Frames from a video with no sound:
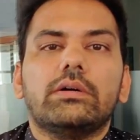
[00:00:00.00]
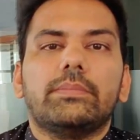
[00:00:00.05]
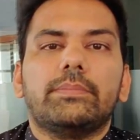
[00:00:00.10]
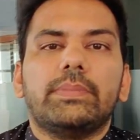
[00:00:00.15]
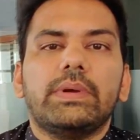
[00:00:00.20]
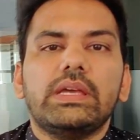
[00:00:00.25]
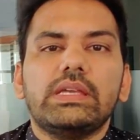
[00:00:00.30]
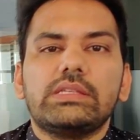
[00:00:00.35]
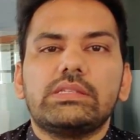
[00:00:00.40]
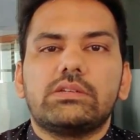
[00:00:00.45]

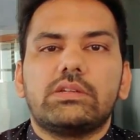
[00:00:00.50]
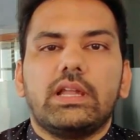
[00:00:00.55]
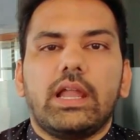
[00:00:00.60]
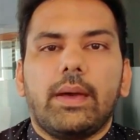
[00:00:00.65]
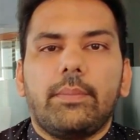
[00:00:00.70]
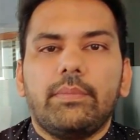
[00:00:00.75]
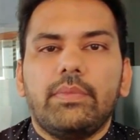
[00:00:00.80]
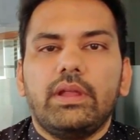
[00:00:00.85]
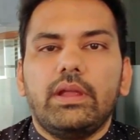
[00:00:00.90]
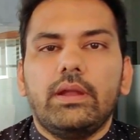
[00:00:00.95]
paste
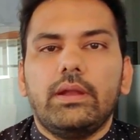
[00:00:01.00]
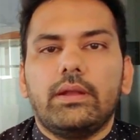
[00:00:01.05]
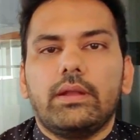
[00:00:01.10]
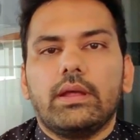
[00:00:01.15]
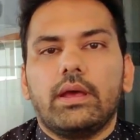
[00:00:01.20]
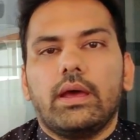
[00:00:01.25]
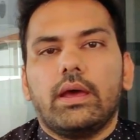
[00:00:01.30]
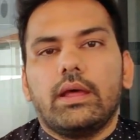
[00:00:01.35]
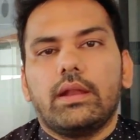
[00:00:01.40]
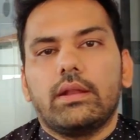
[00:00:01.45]

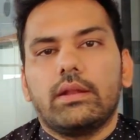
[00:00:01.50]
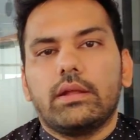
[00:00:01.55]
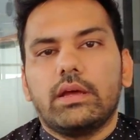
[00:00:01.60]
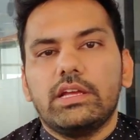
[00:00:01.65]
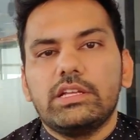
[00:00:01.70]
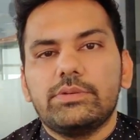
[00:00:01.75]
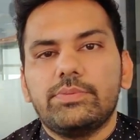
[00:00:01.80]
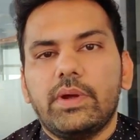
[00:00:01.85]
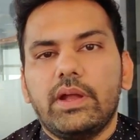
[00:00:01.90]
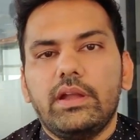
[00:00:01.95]
laminate and
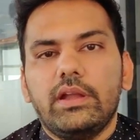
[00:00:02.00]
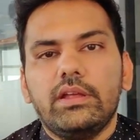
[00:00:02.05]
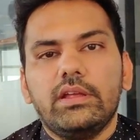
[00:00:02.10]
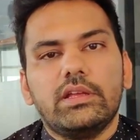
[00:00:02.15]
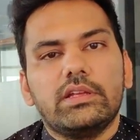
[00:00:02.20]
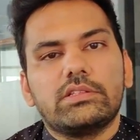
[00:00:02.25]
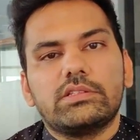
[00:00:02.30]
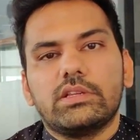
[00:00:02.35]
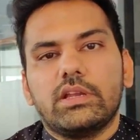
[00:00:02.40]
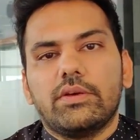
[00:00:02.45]
edge binding,
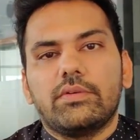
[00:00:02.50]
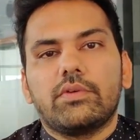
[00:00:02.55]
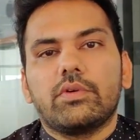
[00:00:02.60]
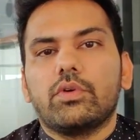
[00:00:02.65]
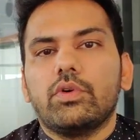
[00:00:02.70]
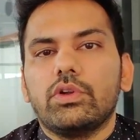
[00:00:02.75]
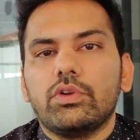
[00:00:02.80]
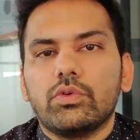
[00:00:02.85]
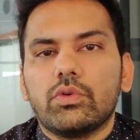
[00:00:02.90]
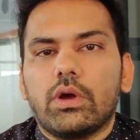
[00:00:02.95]
it's never
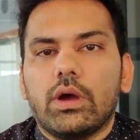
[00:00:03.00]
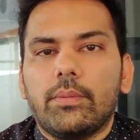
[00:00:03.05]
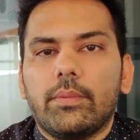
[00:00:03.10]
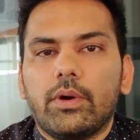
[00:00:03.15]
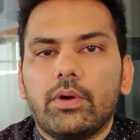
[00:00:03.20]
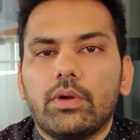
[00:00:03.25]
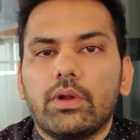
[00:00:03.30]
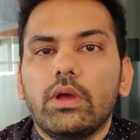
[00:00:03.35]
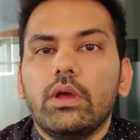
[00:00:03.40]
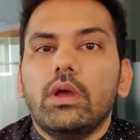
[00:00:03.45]
going to come
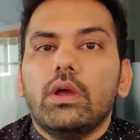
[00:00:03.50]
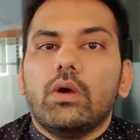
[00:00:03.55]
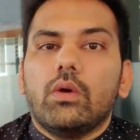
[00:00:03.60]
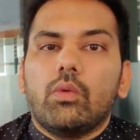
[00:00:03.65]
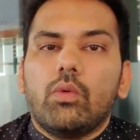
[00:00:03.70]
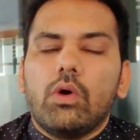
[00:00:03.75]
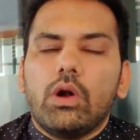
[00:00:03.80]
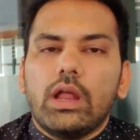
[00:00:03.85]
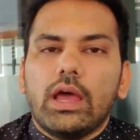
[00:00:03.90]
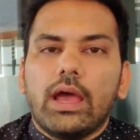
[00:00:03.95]
out.
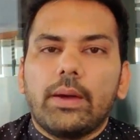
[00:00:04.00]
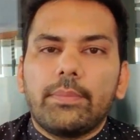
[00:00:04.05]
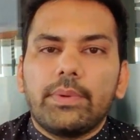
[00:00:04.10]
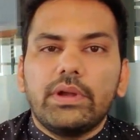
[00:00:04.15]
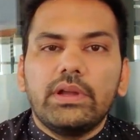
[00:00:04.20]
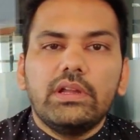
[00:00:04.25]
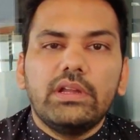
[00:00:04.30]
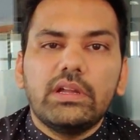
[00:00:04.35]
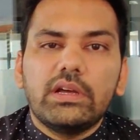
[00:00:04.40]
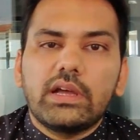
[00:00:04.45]
What
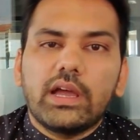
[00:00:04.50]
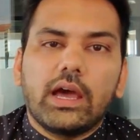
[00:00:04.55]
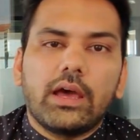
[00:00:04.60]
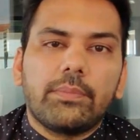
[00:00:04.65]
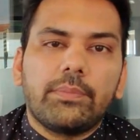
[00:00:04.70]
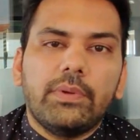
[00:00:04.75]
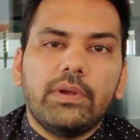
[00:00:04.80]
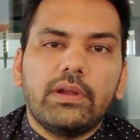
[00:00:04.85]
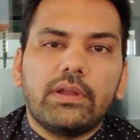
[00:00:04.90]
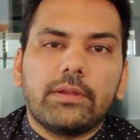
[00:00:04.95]
happened in the
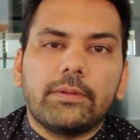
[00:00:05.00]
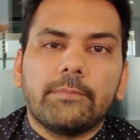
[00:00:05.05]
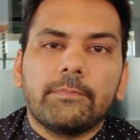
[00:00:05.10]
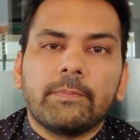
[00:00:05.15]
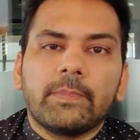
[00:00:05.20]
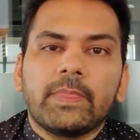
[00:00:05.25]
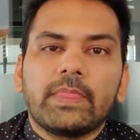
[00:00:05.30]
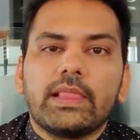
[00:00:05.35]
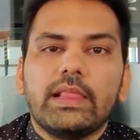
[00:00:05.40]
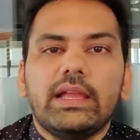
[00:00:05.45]
carpentry?
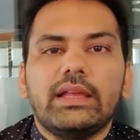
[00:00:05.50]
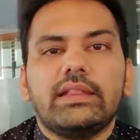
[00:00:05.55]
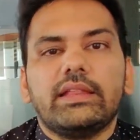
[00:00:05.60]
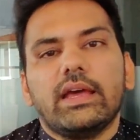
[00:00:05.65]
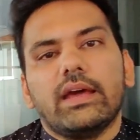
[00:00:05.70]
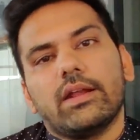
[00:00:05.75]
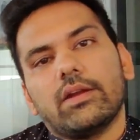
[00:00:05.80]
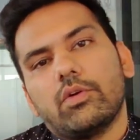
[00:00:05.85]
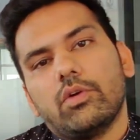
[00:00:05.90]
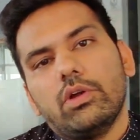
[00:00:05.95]
Like they
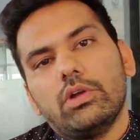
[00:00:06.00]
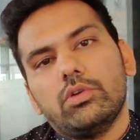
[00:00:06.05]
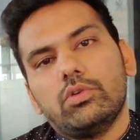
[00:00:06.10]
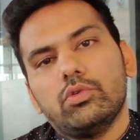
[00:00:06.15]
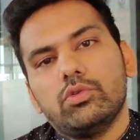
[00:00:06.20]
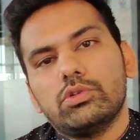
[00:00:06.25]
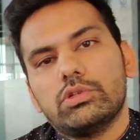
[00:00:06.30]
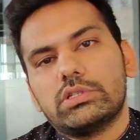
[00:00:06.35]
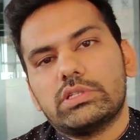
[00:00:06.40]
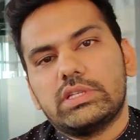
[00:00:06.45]
are going
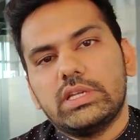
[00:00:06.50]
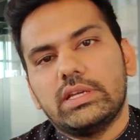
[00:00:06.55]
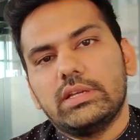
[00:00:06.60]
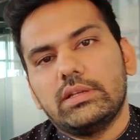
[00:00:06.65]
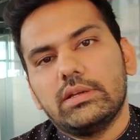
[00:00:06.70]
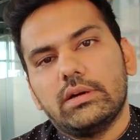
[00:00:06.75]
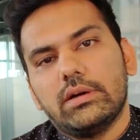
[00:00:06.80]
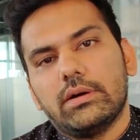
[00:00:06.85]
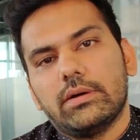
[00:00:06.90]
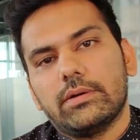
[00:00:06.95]
to
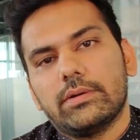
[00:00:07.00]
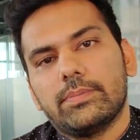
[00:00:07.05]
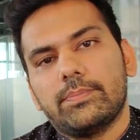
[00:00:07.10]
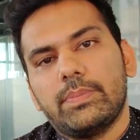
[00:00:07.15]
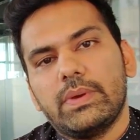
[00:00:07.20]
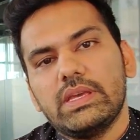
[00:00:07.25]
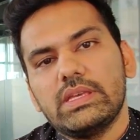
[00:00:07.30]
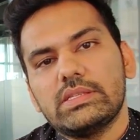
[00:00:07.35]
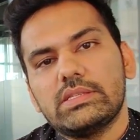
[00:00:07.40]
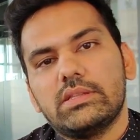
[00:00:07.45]

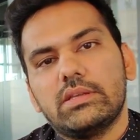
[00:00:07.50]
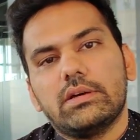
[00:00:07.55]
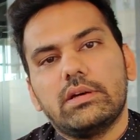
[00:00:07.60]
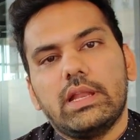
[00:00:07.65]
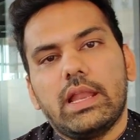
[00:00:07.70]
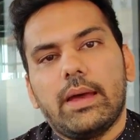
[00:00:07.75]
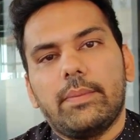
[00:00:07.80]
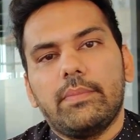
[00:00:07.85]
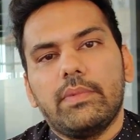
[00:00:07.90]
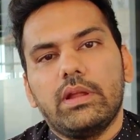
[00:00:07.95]
paste the
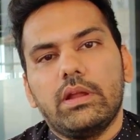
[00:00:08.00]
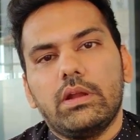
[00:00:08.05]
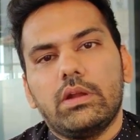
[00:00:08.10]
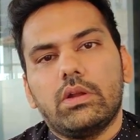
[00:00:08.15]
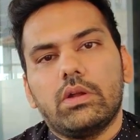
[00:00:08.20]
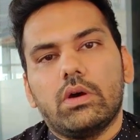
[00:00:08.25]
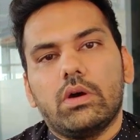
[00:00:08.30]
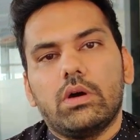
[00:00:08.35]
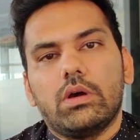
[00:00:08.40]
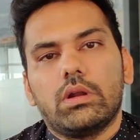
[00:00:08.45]
laminate
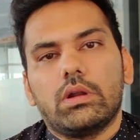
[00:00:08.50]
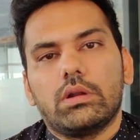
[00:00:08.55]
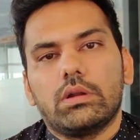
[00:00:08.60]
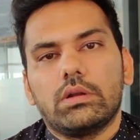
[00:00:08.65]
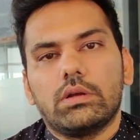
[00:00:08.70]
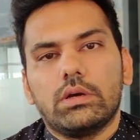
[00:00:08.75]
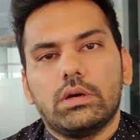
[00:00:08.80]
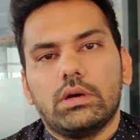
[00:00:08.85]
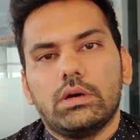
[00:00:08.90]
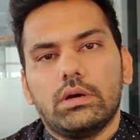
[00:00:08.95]

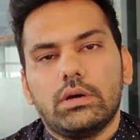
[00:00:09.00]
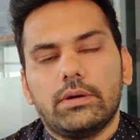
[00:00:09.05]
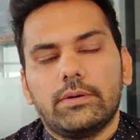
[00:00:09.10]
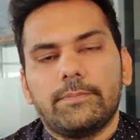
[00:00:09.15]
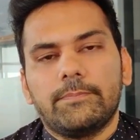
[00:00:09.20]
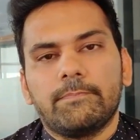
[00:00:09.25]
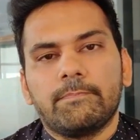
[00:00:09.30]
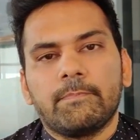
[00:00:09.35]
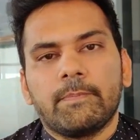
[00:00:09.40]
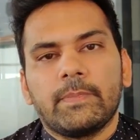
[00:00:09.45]
or